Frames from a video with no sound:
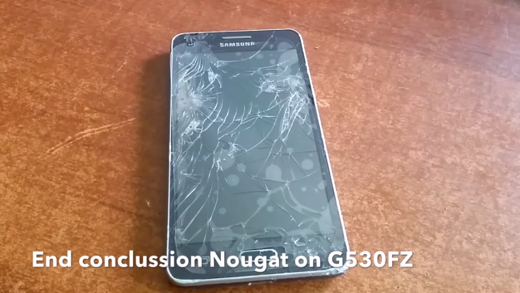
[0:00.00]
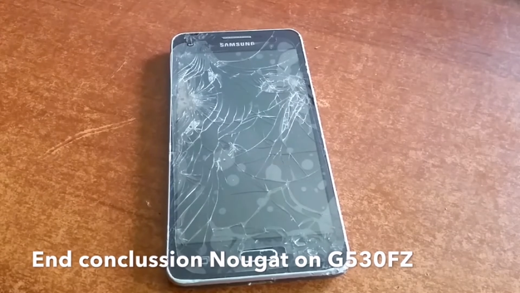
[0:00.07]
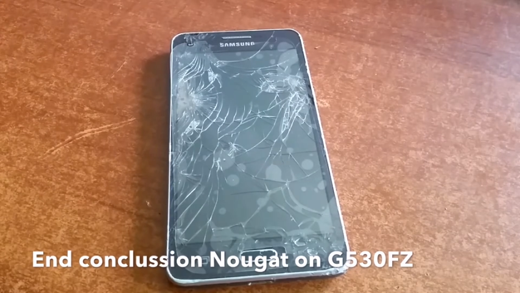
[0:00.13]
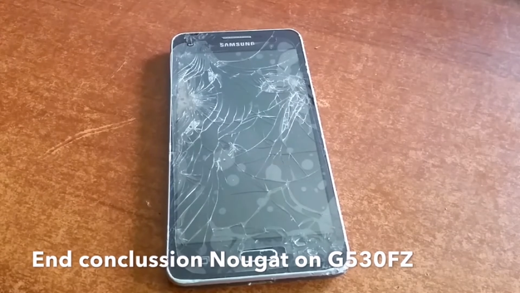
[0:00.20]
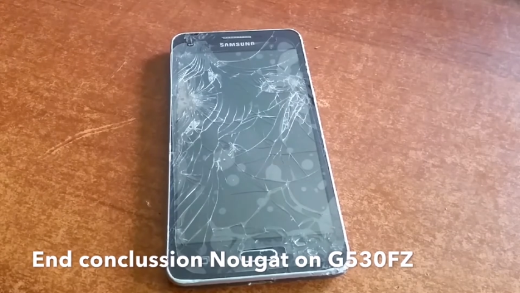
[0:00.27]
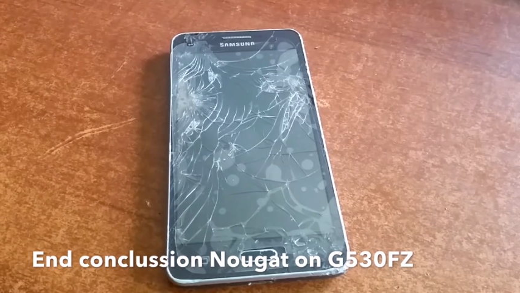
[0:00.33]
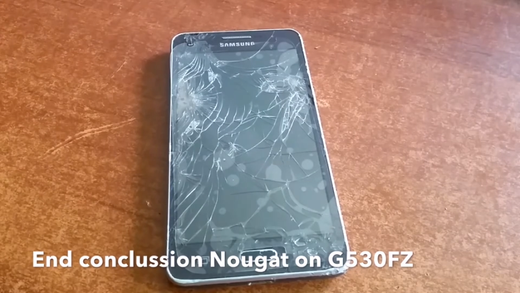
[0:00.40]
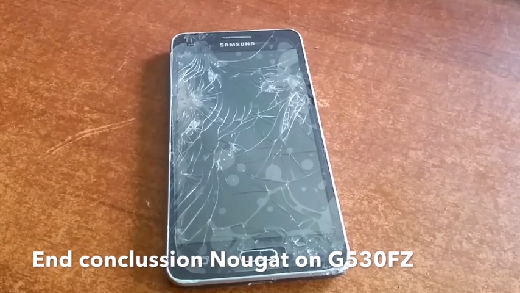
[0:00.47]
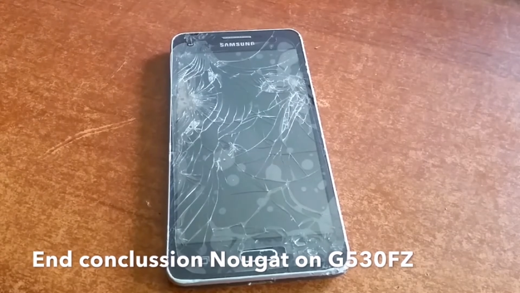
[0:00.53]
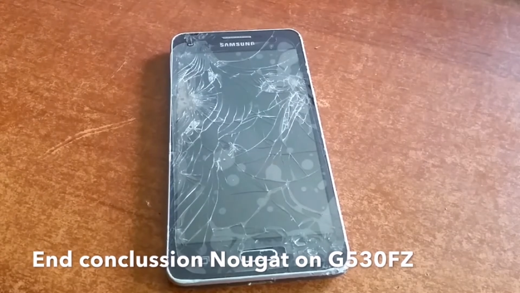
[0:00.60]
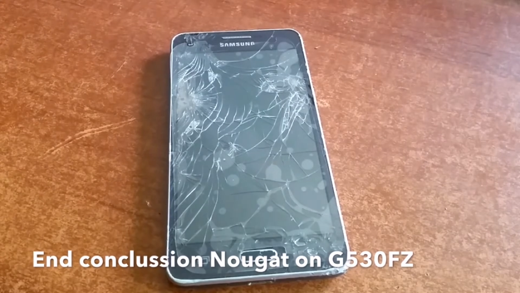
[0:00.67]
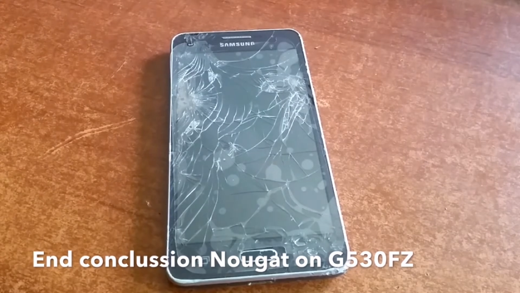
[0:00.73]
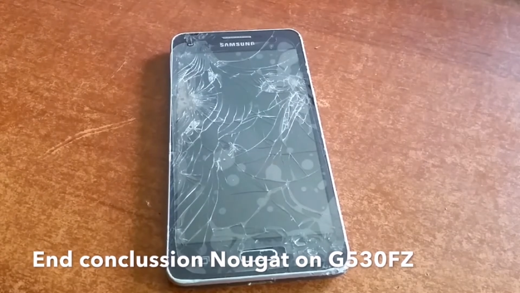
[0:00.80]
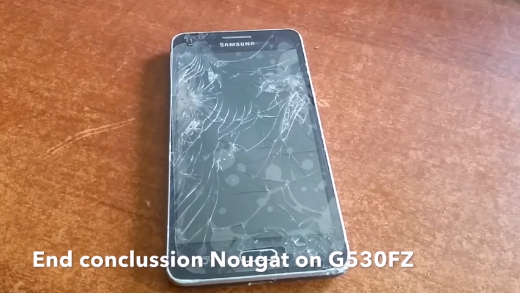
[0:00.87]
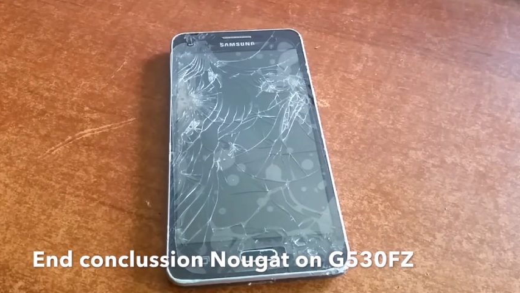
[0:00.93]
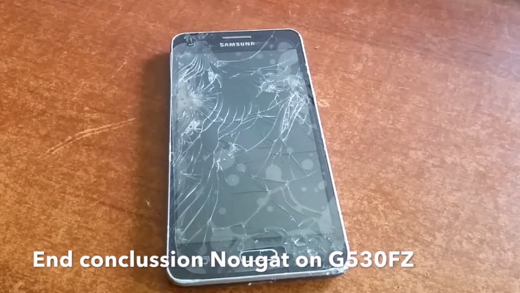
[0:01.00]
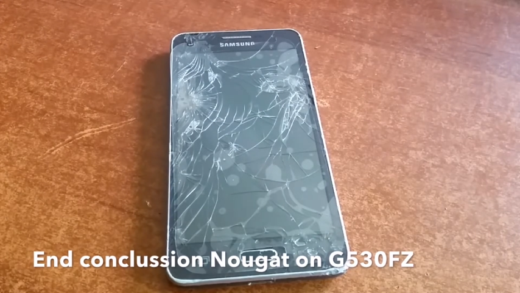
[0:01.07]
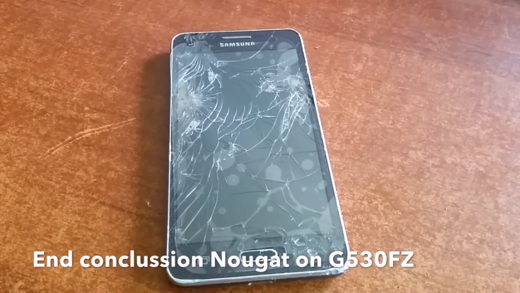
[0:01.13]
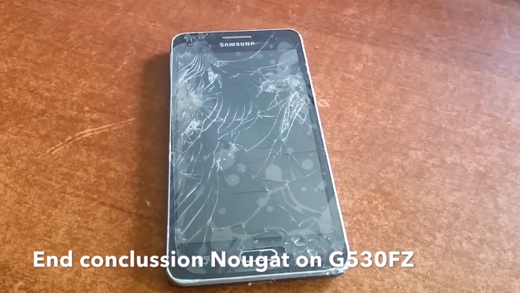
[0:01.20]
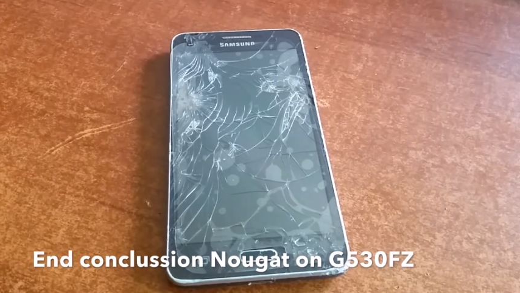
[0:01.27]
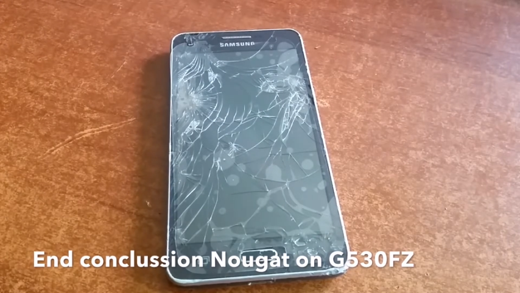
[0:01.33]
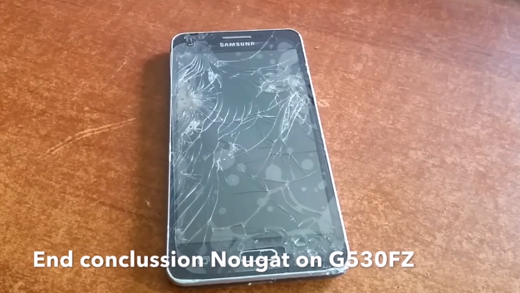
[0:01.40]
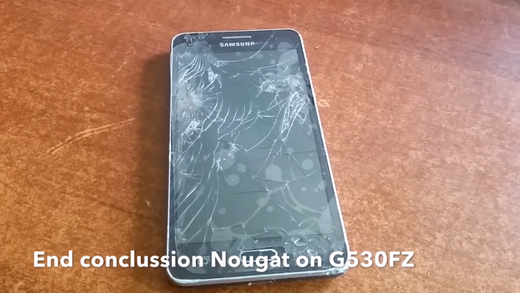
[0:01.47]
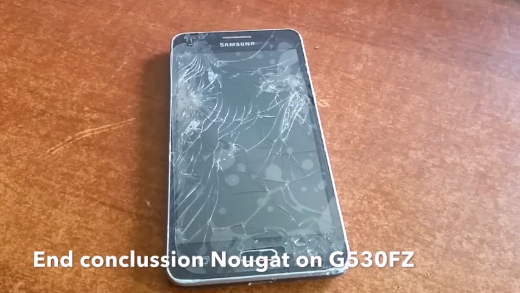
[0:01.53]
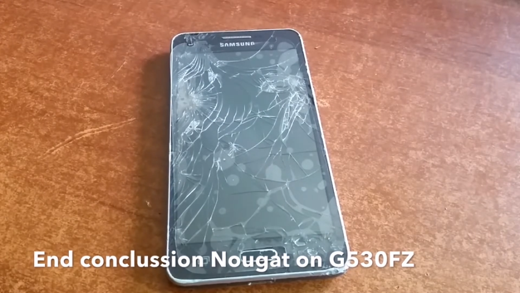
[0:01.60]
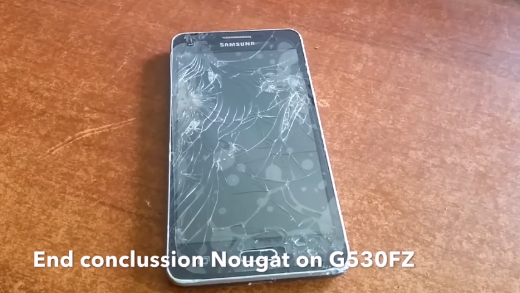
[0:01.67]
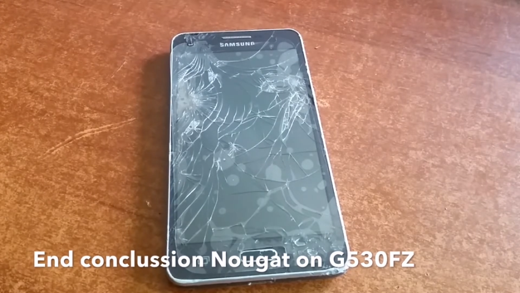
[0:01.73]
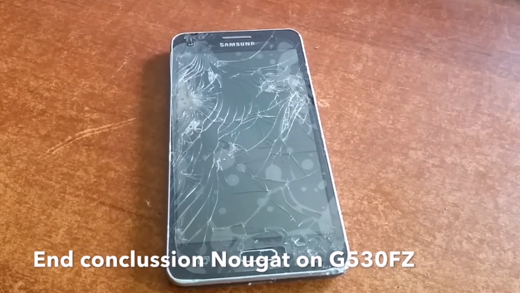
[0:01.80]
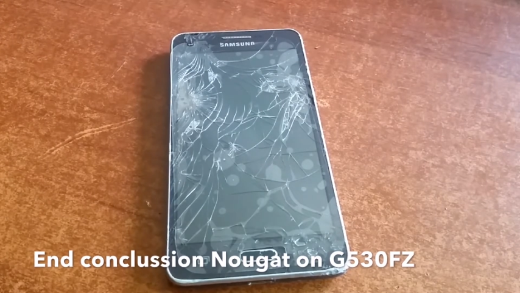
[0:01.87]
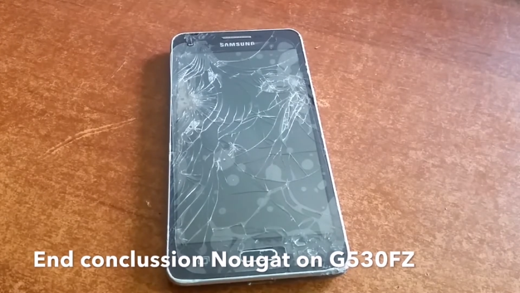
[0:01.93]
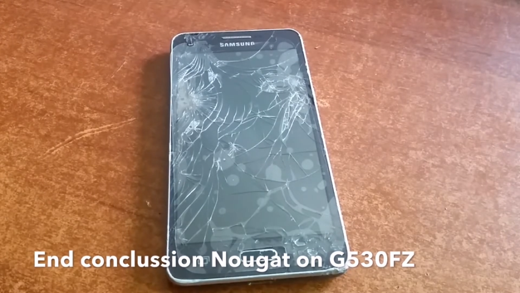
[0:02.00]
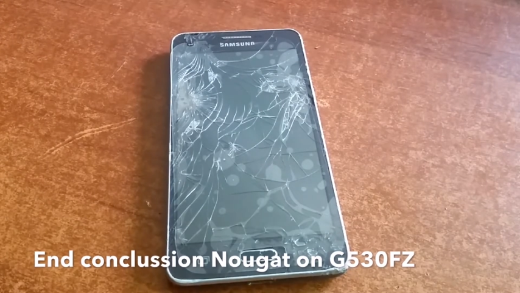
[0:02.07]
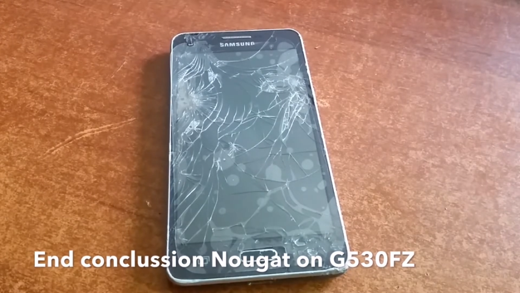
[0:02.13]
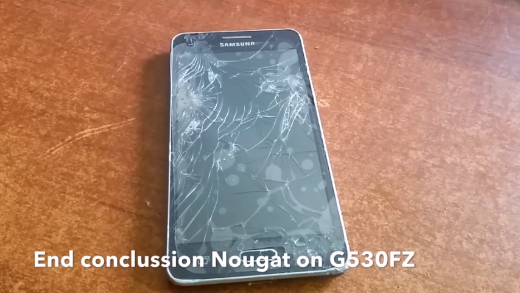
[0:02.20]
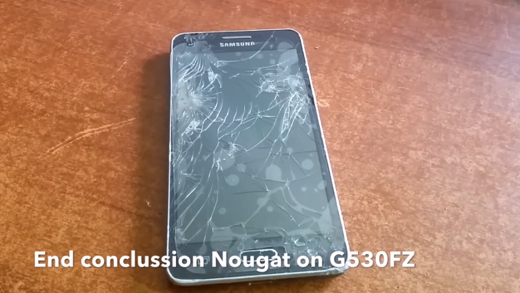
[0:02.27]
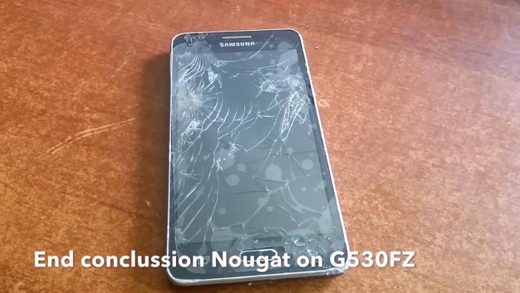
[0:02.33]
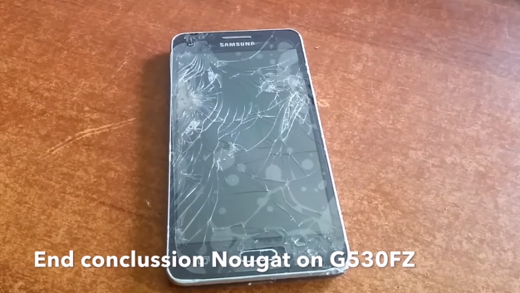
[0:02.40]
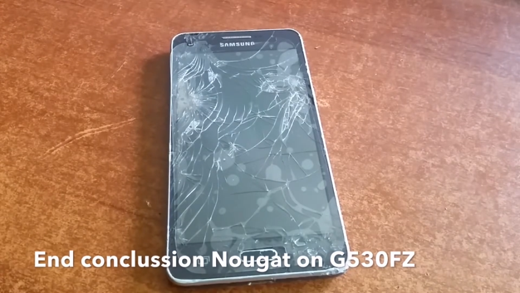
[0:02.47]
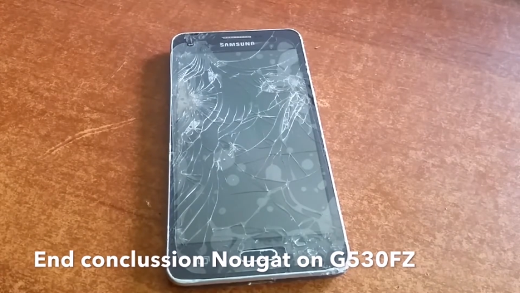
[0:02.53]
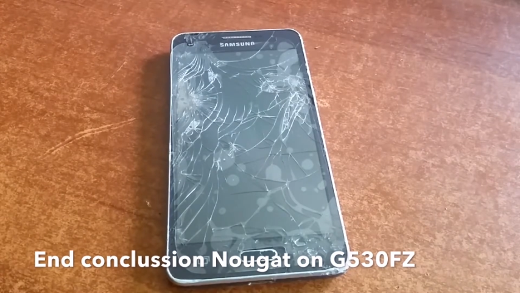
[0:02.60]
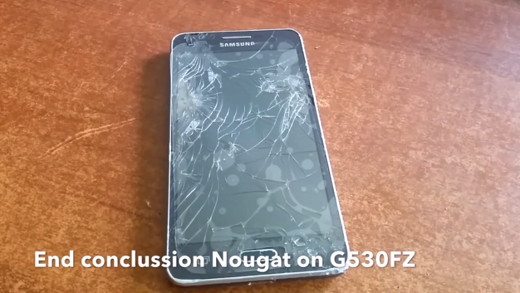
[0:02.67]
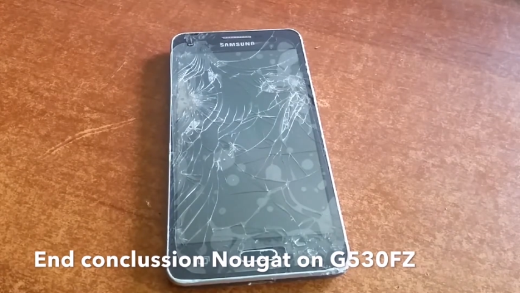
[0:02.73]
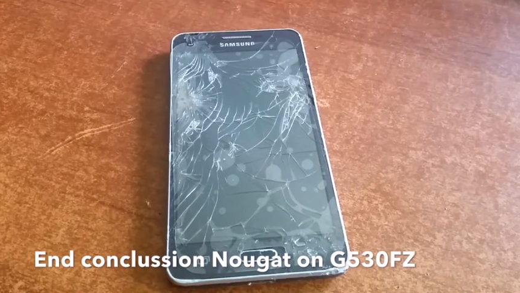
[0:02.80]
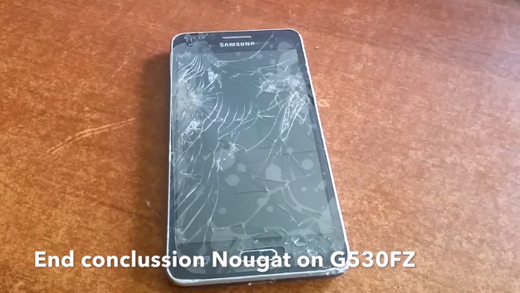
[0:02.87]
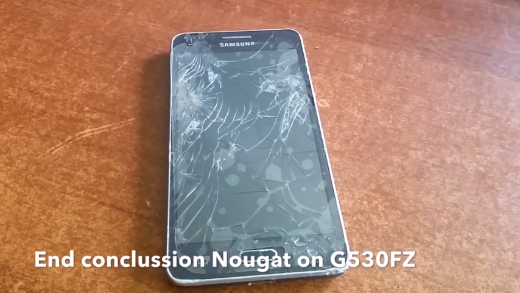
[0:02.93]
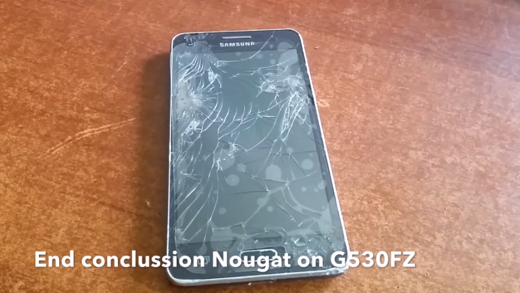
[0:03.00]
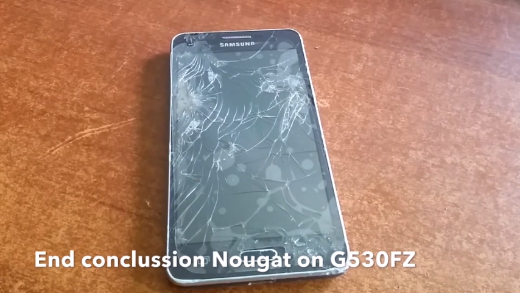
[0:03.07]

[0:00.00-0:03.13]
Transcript: (no speaker visible)